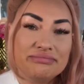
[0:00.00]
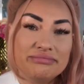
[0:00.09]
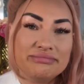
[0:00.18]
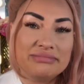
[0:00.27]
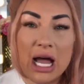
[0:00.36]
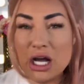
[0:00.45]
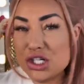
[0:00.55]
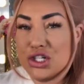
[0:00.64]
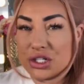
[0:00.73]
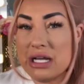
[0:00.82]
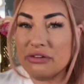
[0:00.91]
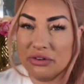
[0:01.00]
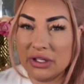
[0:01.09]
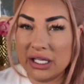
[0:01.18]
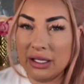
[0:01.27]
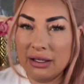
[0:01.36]
that should
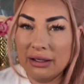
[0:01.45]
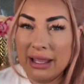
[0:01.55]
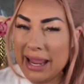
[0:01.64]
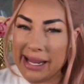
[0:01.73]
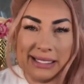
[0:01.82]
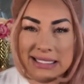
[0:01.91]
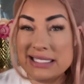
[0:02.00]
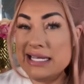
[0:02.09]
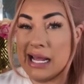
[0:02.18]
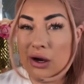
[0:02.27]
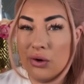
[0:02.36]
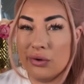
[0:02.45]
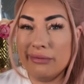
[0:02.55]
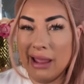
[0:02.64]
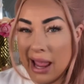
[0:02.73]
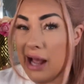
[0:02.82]
definitely, hands
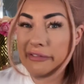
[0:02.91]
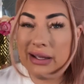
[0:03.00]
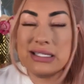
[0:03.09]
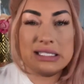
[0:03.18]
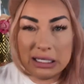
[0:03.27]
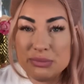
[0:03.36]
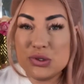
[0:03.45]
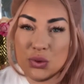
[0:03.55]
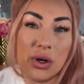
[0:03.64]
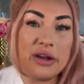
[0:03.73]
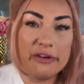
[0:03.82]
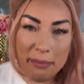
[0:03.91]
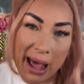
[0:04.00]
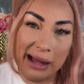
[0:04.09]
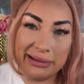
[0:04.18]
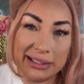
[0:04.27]
down, have some sort of a
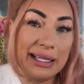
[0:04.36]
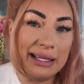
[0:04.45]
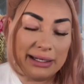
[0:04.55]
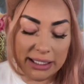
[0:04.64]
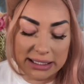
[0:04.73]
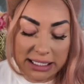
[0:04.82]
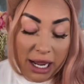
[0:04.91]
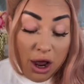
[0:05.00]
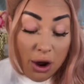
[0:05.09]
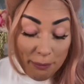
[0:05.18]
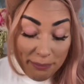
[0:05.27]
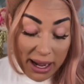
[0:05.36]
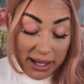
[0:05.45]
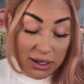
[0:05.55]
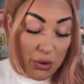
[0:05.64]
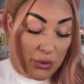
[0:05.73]
palette in it.
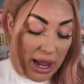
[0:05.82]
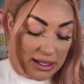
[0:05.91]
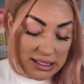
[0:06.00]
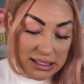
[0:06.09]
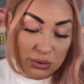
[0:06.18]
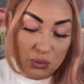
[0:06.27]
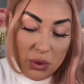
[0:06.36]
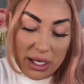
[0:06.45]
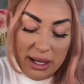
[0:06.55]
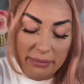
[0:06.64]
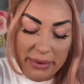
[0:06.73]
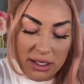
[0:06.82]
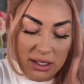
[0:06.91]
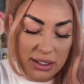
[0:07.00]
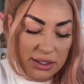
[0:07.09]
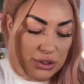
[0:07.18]
But okay, so what am I
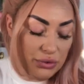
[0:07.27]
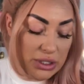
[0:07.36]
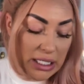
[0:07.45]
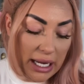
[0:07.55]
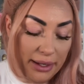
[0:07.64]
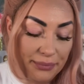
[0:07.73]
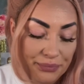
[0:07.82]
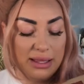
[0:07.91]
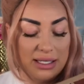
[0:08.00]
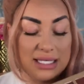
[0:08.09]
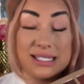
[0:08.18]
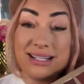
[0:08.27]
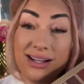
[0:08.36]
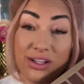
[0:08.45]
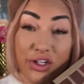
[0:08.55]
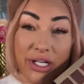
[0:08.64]
gonna do today? This
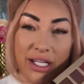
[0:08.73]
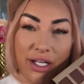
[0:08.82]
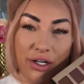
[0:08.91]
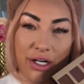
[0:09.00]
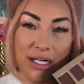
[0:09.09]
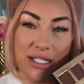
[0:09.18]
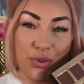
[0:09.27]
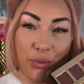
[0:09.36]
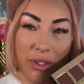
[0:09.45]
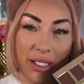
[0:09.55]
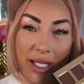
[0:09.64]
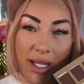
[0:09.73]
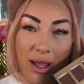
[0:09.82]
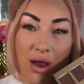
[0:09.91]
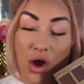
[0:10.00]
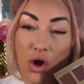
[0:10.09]
color here is really
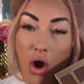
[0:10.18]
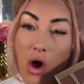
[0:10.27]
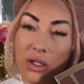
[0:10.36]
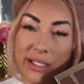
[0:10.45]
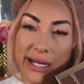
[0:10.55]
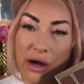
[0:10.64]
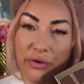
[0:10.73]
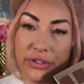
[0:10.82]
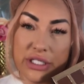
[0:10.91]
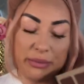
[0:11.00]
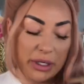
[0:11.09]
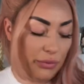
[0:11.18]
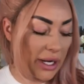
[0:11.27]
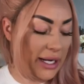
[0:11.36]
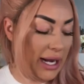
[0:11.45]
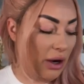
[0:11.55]
calling out to me
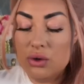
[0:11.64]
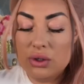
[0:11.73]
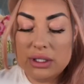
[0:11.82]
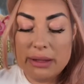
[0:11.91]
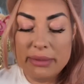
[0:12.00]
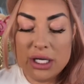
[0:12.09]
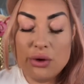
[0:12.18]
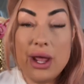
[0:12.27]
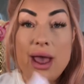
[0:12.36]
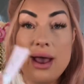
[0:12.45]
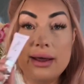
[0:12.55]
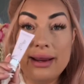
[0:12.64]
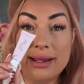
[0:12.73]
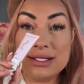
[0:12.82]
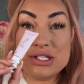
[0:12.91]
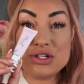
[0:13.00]
right now. So let me go ahead
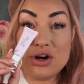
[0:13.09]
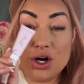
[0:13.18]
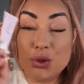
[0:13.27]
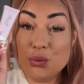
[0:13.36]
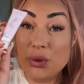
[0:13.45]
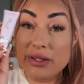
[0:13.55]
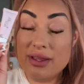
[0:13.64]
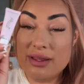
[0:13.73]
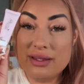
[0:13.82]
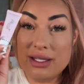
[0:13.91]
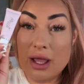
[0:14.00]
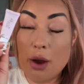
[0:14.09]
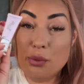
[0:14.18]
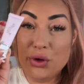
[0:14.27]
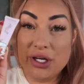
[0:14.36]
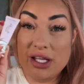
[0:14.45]
and start with the
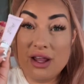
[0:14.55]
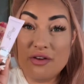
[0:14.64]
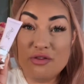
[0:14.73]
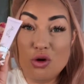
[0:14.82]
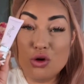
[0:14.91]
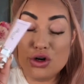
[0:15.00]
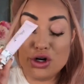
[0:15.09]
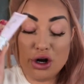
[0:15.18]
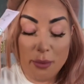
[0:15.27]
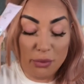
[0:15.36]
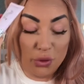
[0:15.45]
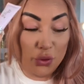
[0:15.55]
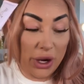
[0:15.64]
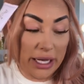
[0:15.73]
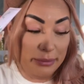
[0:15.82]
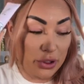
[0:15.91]
Pretty Vulgar
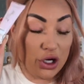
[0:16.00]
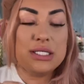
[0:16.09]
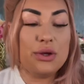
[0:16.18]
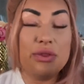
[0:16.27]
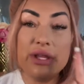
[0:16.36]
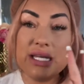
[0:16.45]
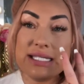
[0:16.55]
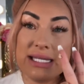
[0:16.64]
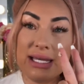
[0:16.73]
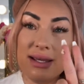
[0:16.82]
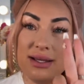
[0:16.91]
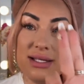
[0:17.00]
Primer. So this is